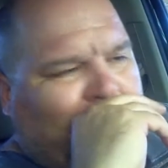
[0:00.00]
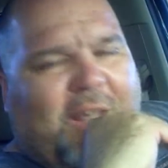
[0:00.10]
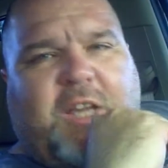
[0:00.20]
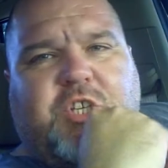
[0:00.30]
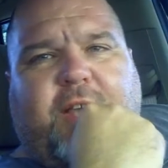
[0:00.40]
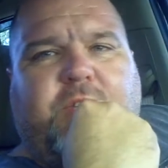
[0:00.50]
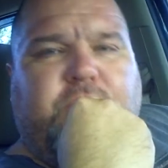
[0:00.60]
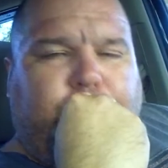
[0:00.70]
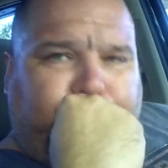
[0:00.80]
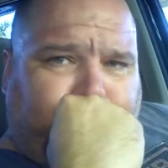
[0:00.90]

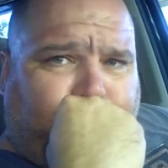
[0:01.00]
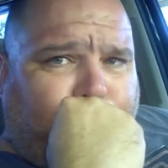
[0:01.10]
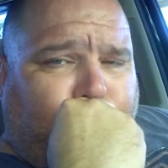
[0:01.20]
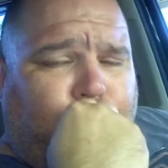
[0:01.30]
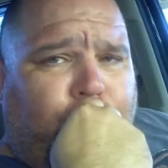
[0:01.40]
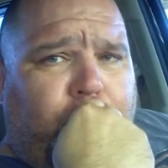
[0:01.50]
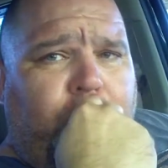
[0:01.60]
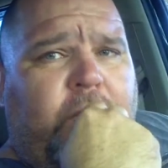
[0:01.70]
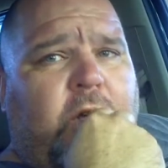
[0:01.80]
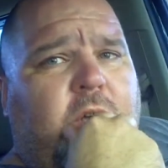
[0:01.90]
Ajax,
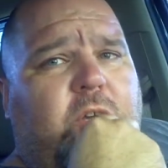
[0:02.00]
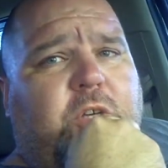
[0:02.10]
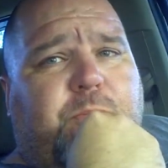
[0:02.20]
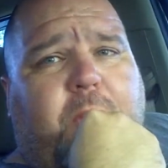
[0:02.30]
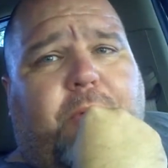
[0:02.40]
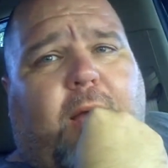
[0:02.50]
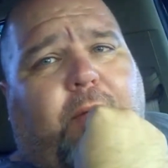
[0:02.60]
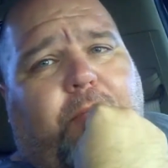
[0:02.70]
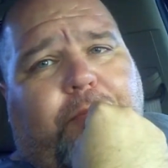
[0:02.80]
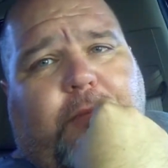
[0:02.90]
here's my problem.